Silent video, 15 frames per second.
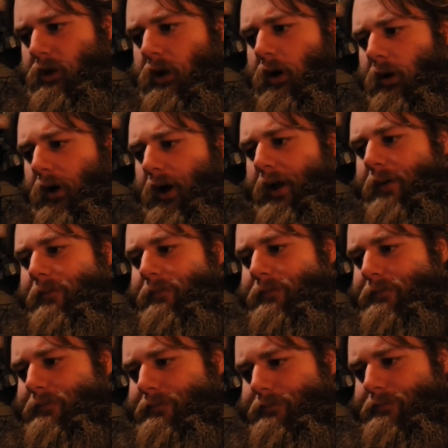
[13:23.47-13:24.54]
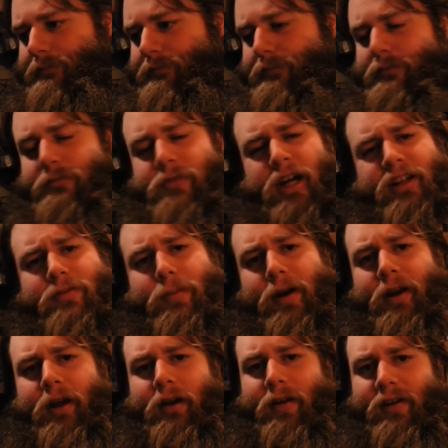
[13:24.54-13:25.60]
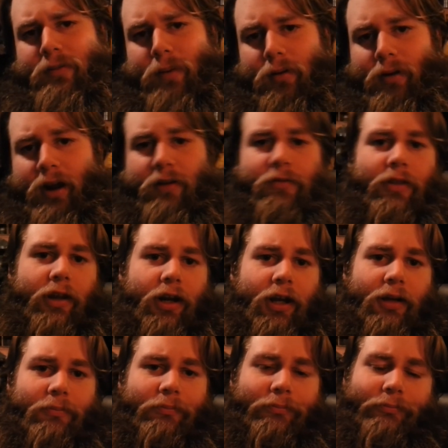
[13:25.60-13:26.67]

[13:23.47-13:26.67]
Alright, that's my, that's my rant for the night.